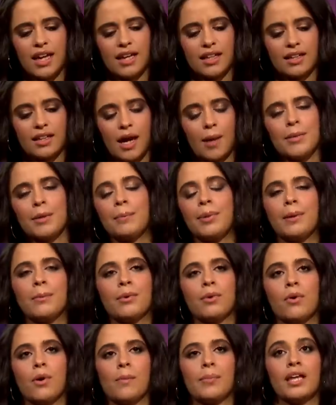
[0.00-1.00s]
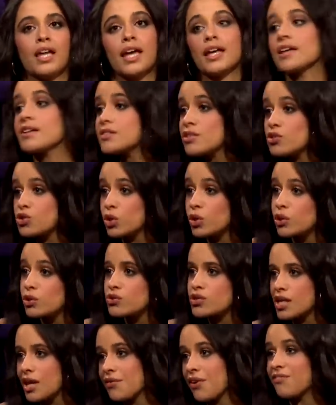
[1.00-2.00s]
like, I mean, people will be like, is it true you
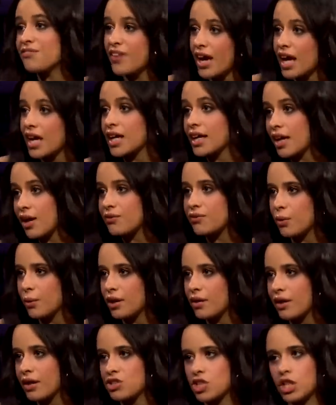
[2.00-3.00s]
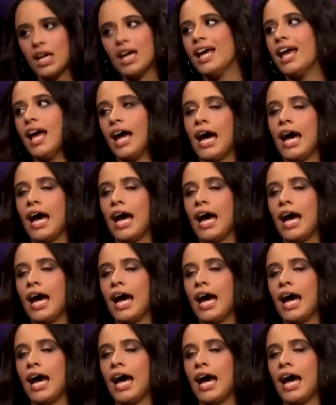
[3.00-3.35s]
used to have a fan account for One Direction?